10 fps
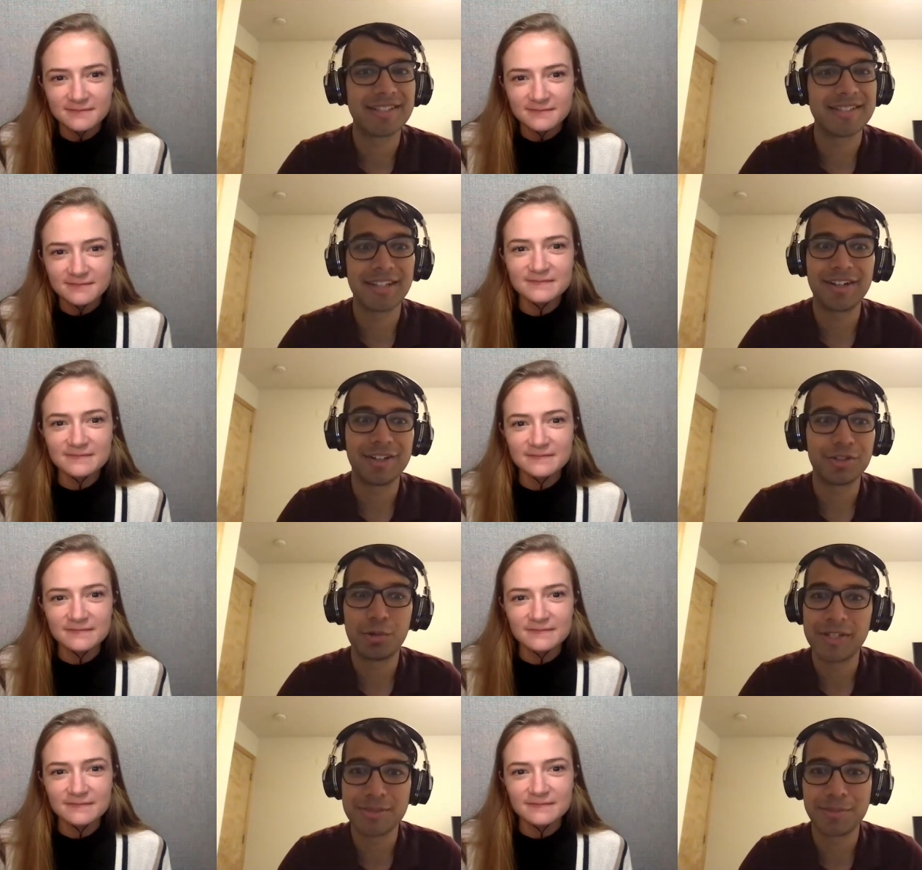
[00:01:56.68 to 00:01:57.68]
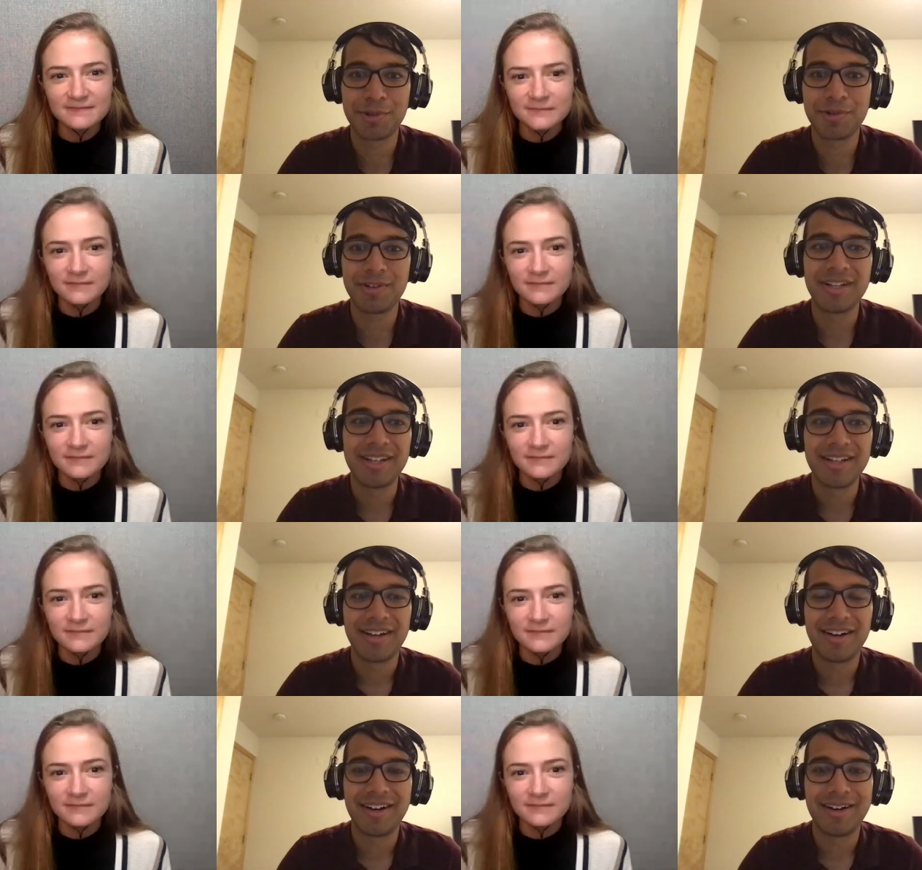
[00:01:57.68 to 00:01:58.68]
Speaker 1: this thing called Quiz Bowl.
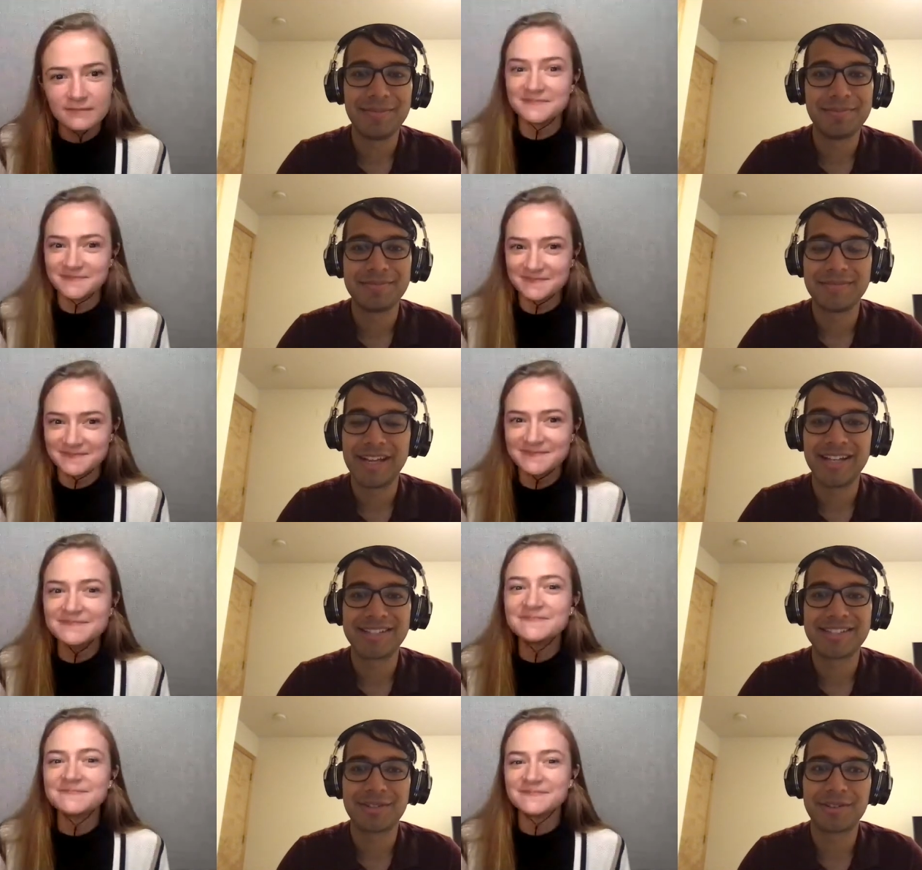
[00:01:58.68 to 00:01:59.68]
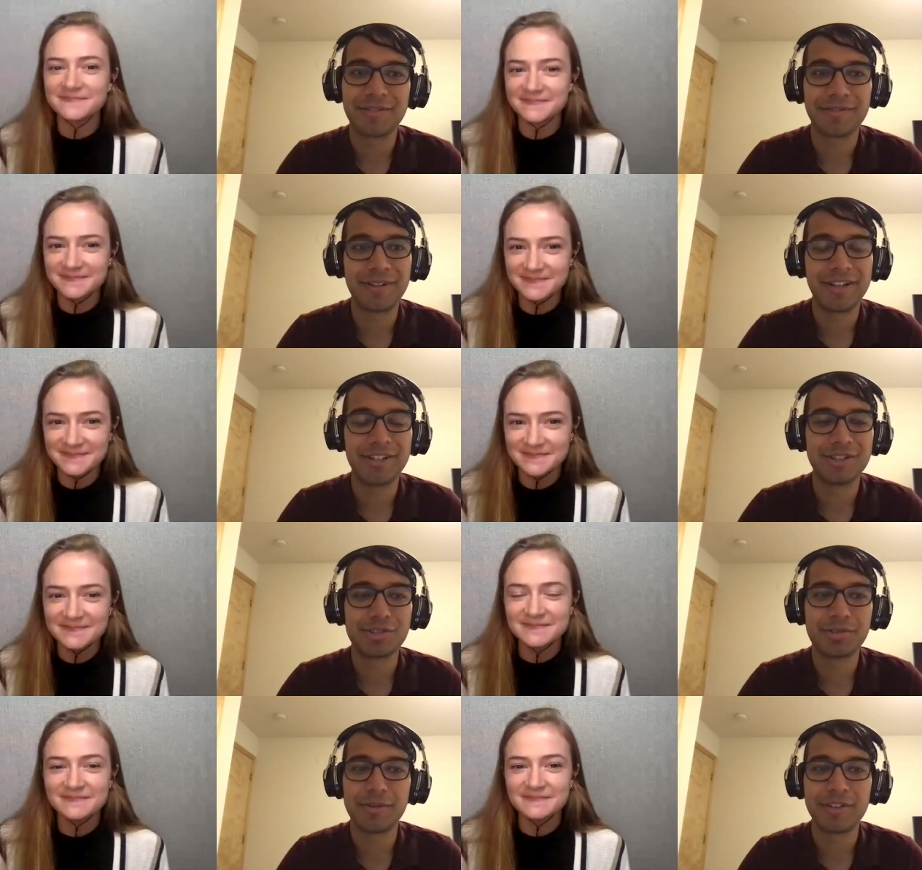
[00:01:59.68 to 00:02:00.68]
Um, it's sort of a
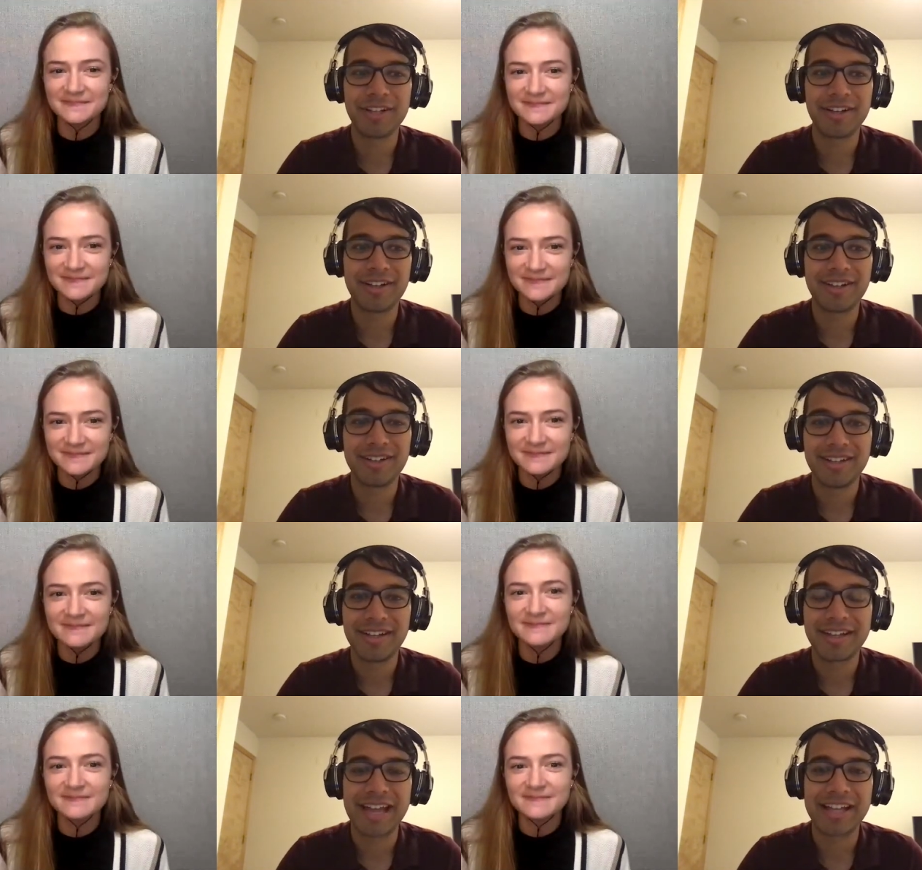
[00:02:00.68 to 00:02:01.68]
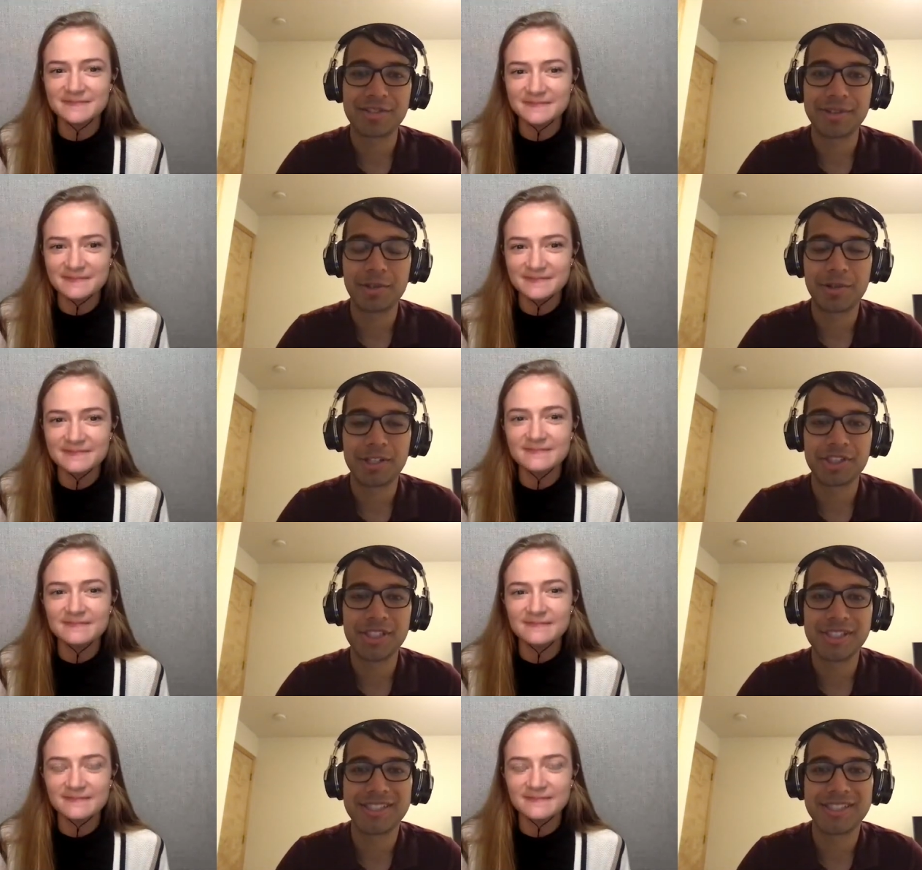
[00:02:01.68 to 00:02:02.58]
trivia like answering questions